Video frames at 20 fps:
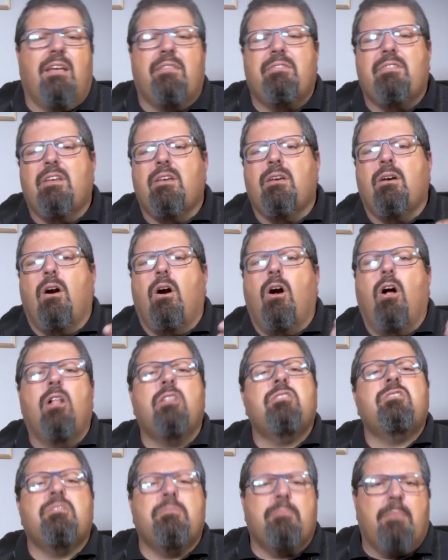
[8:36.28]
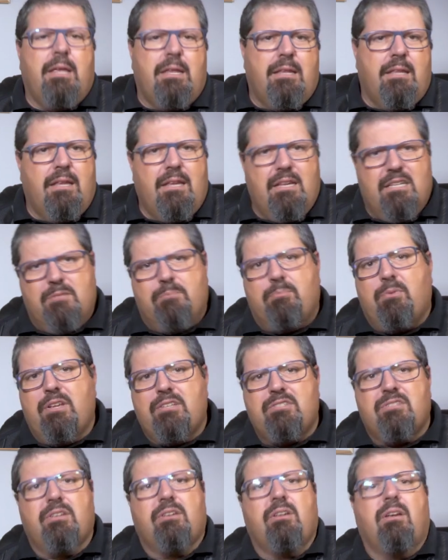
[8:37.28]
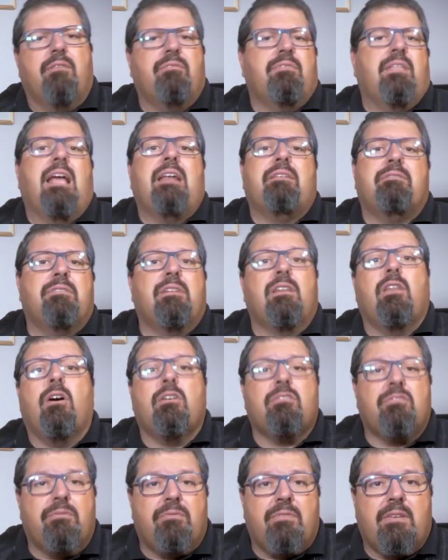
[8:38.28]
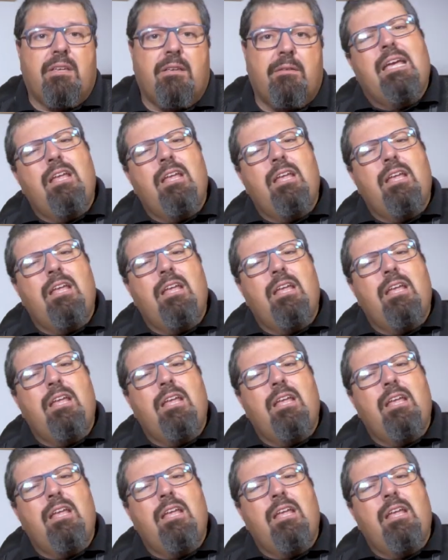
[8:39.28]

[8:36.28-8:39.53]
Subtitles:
are the ultimate expression of that philosophy.